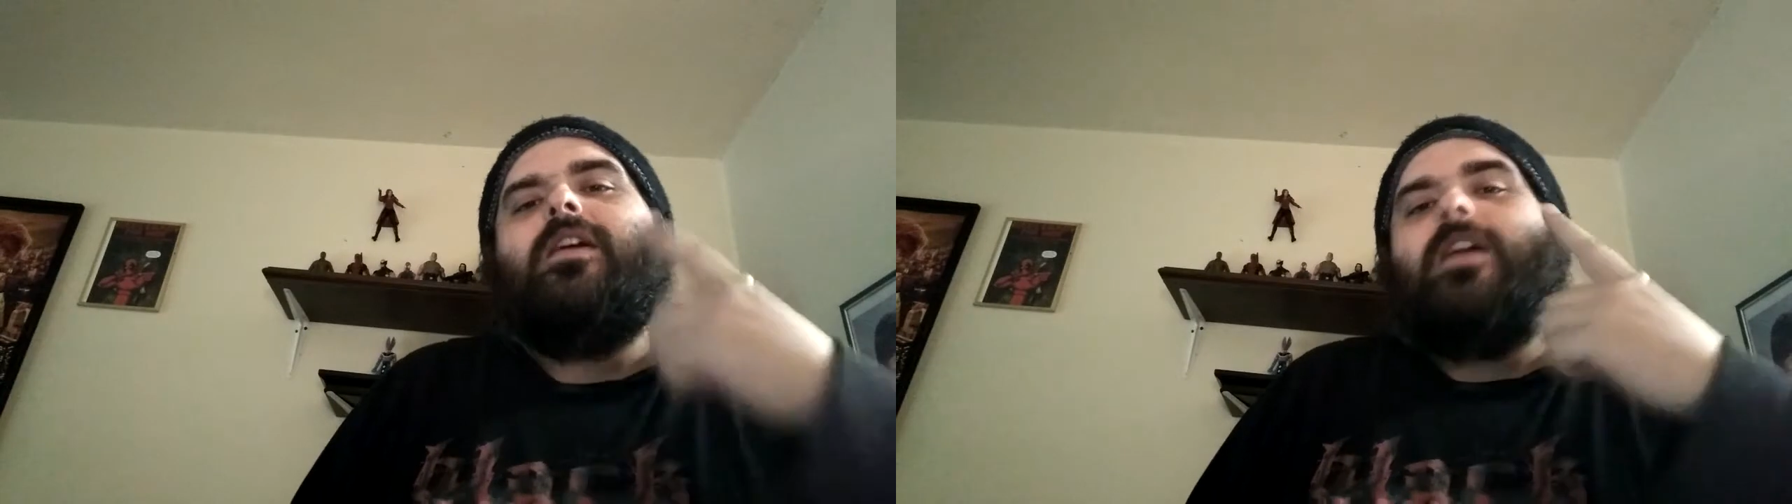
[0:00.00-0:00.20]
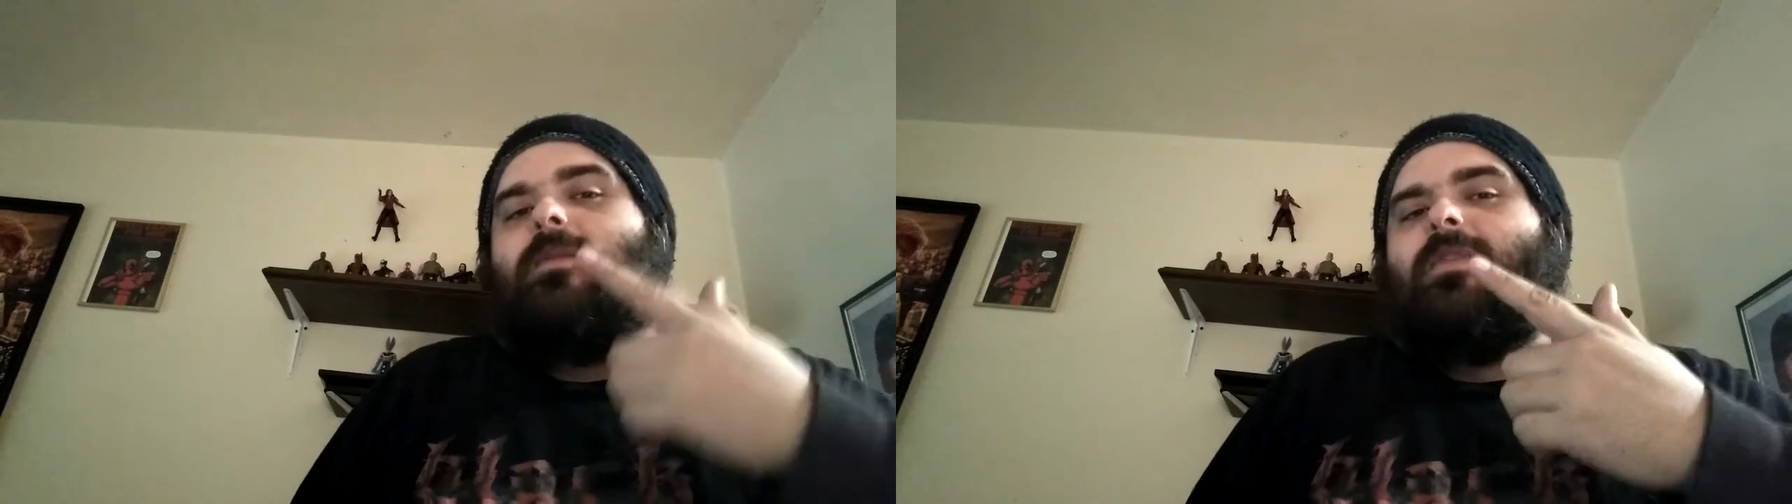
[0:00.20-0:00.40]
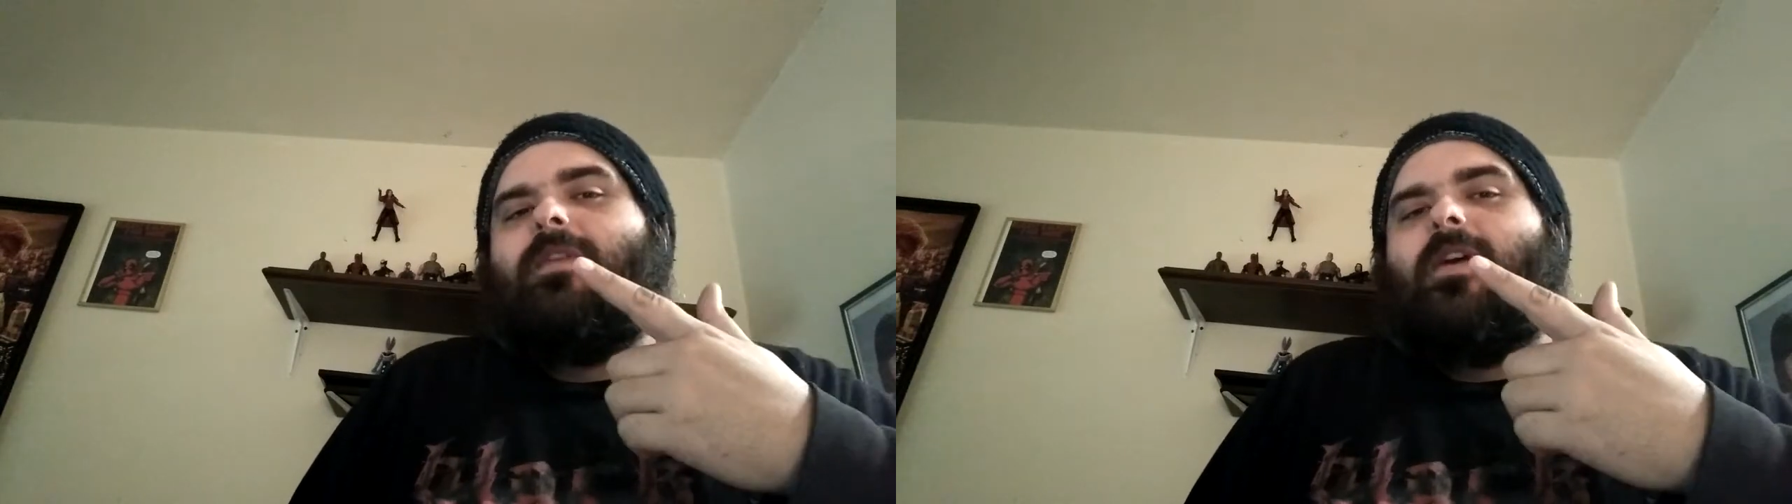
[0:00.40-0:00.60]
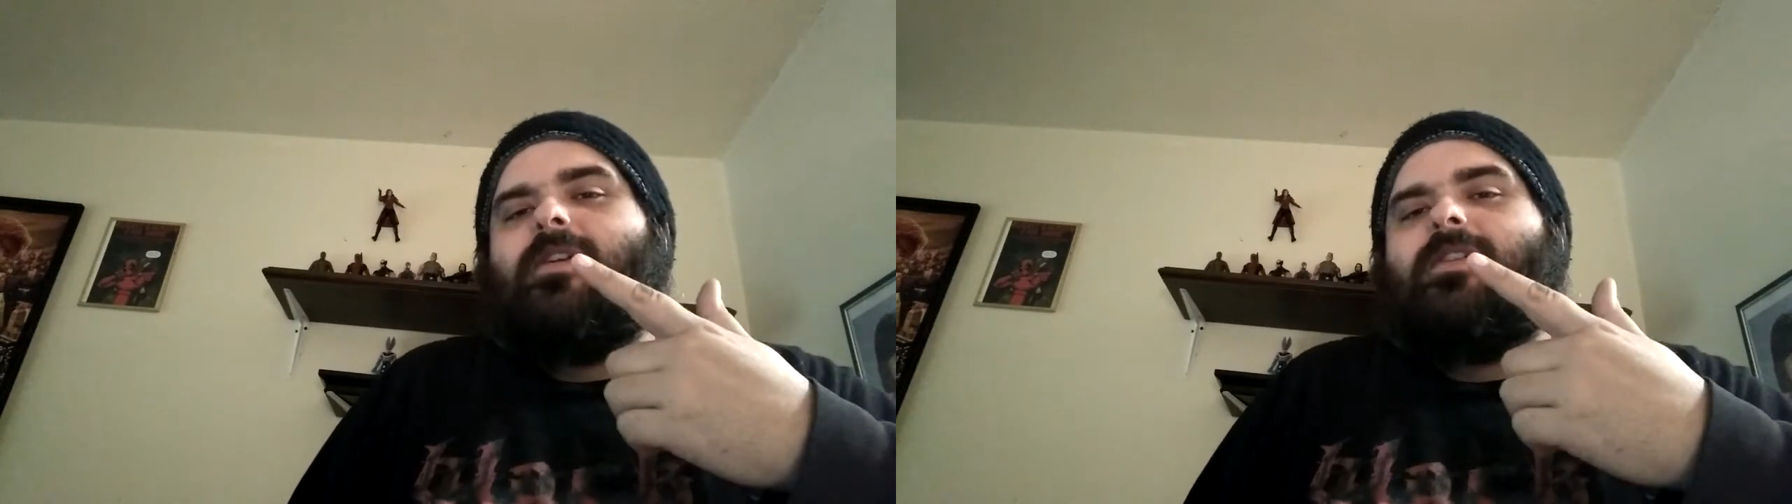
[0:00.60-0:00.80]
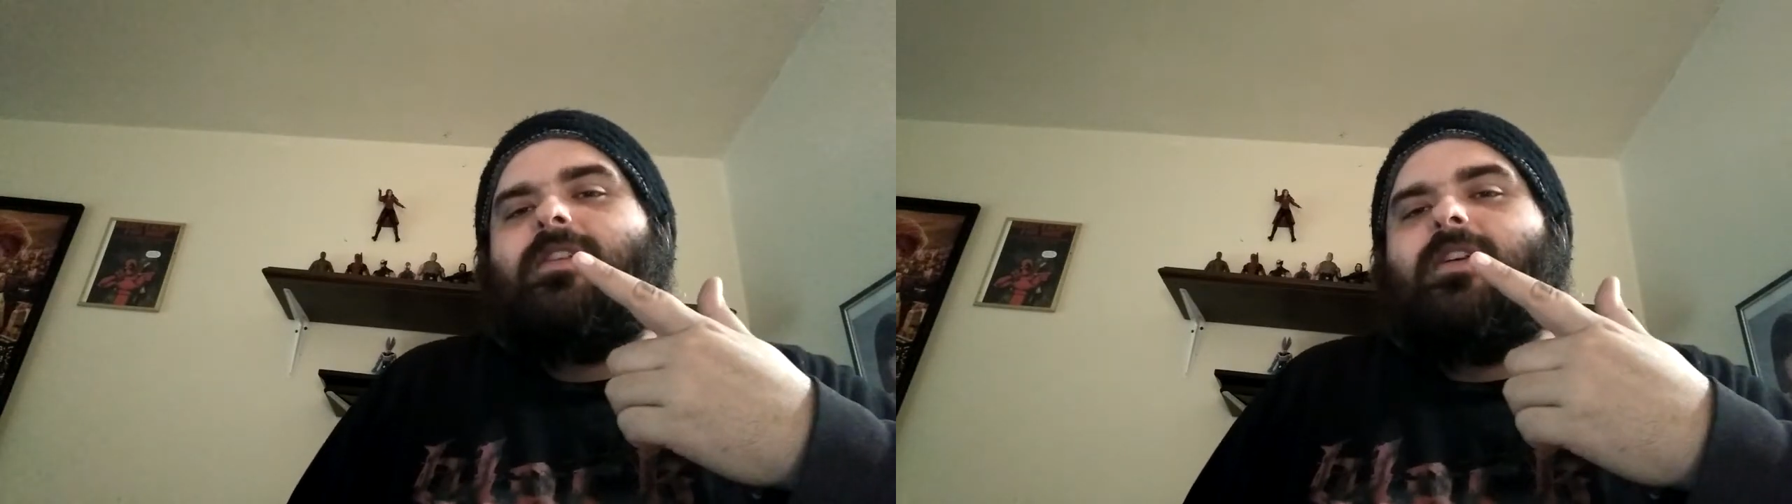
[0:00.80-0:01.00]
and we've
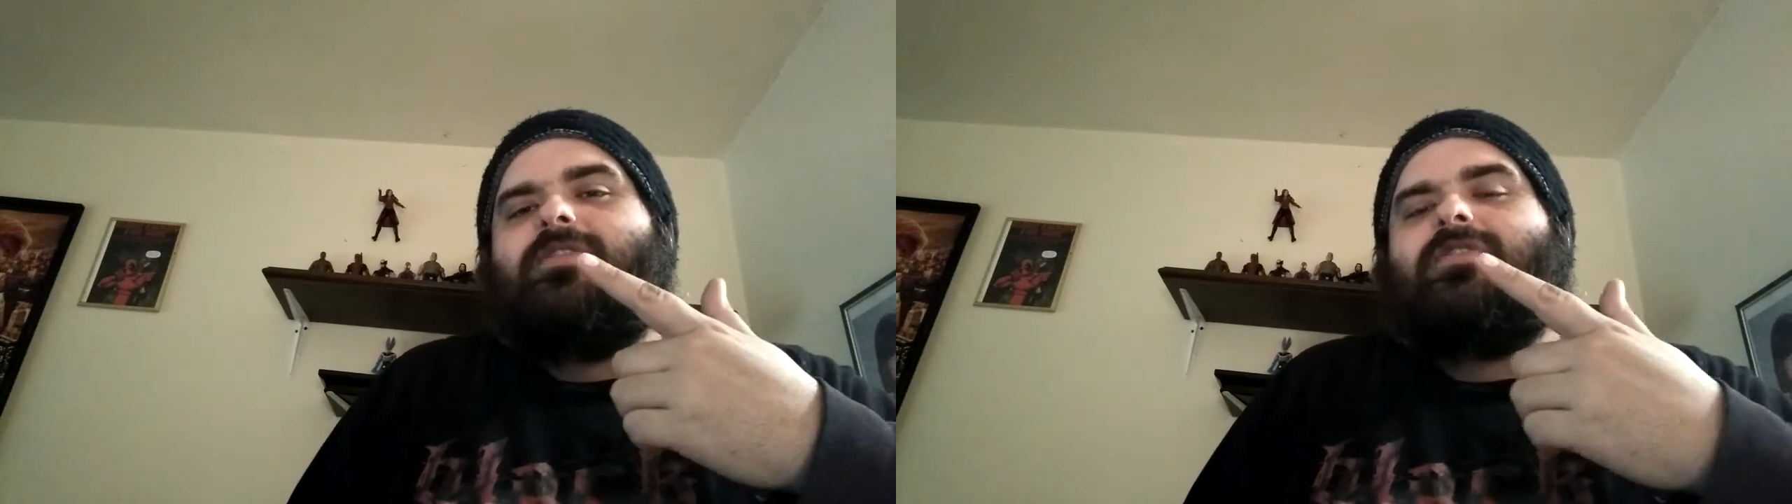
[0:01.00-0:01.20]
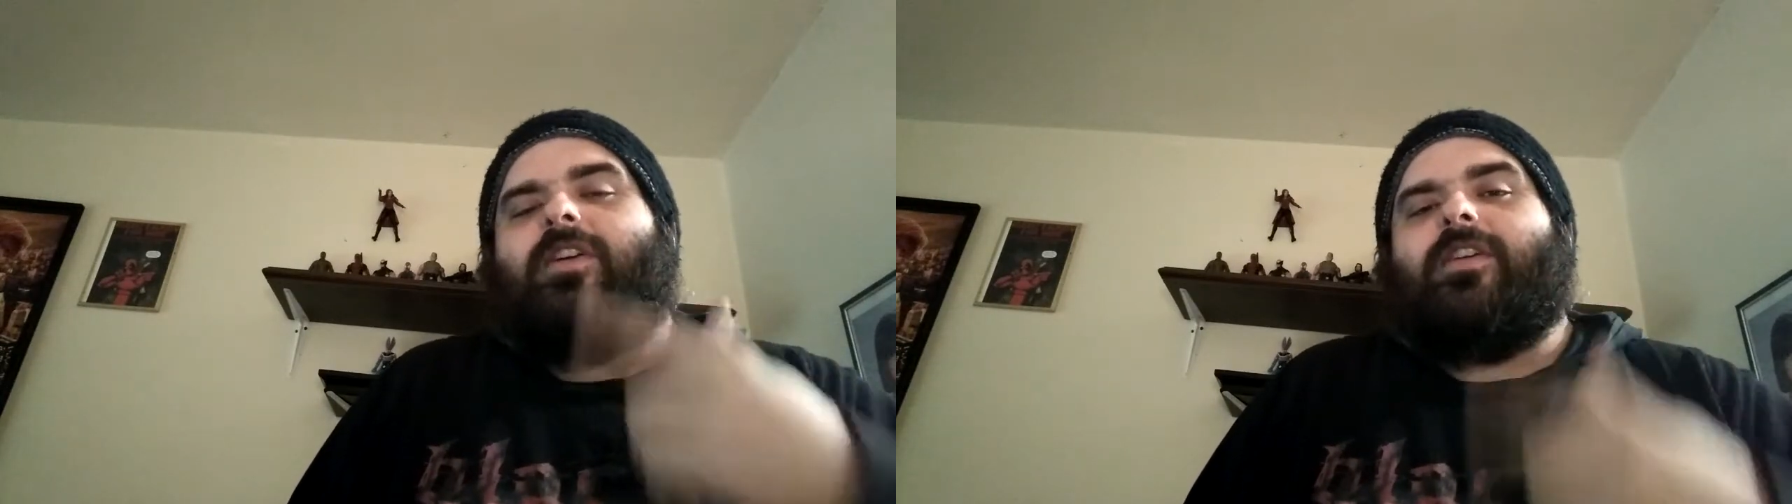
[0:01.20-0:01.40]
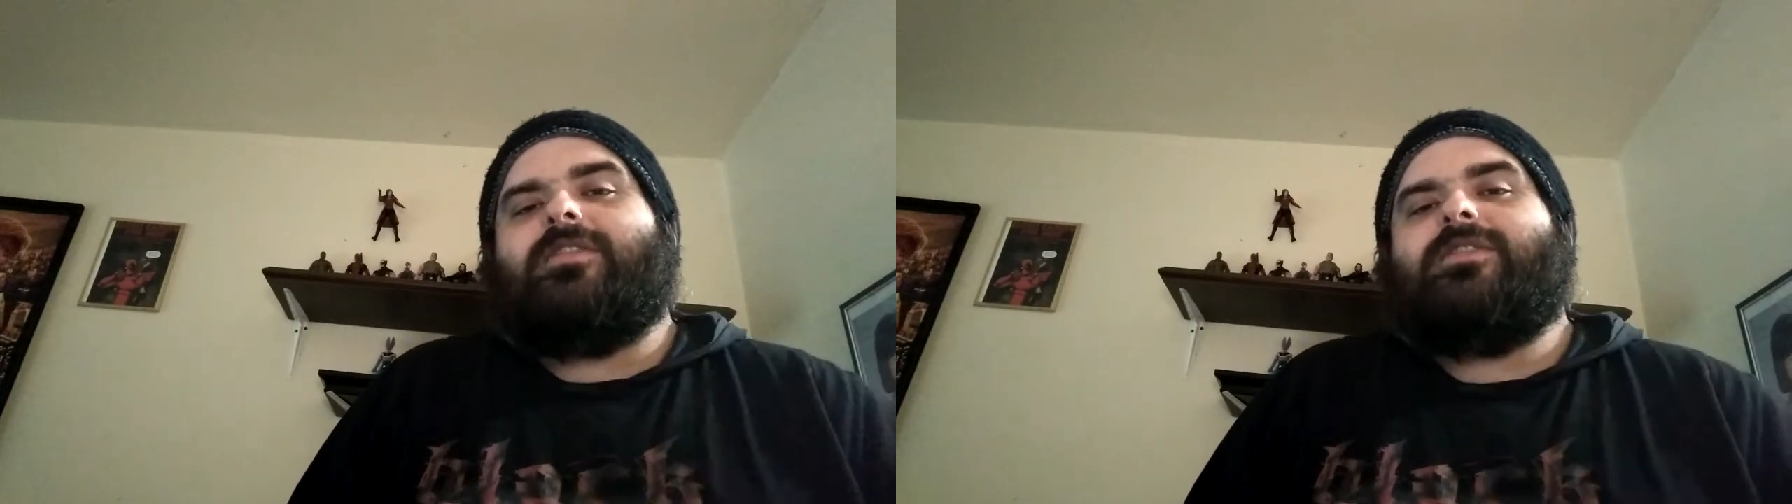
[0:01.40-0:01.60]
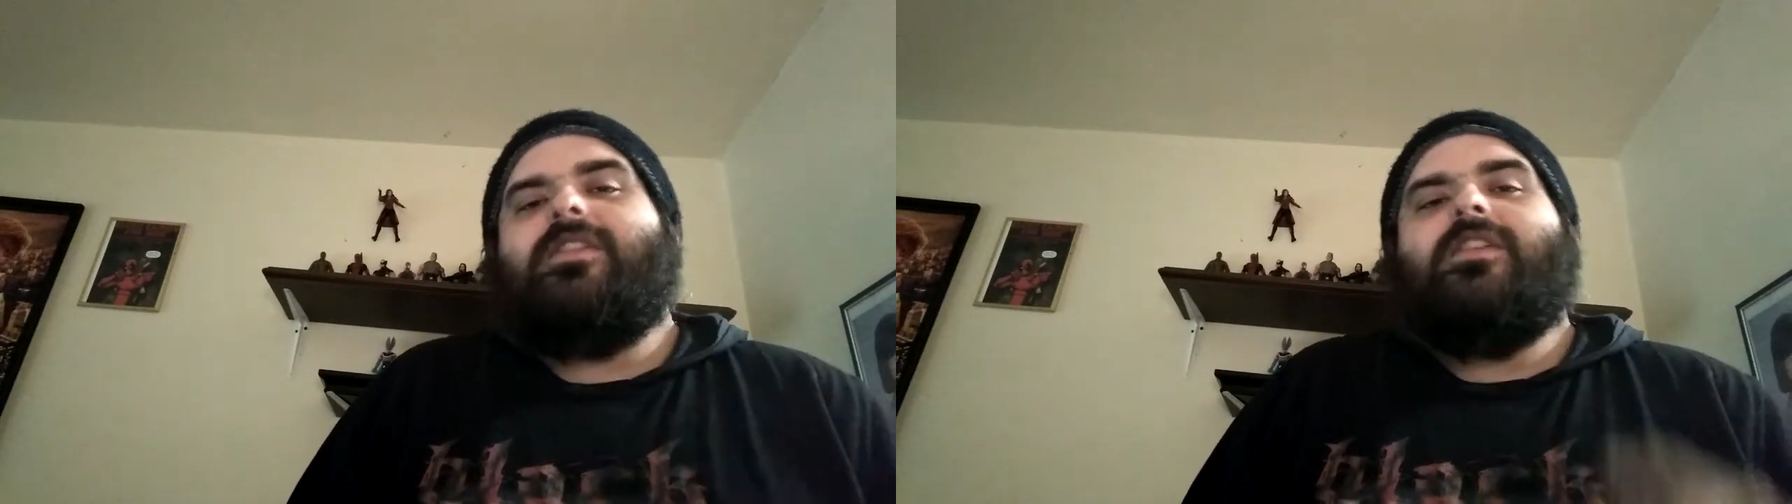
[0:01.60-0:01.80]
already done Trunks,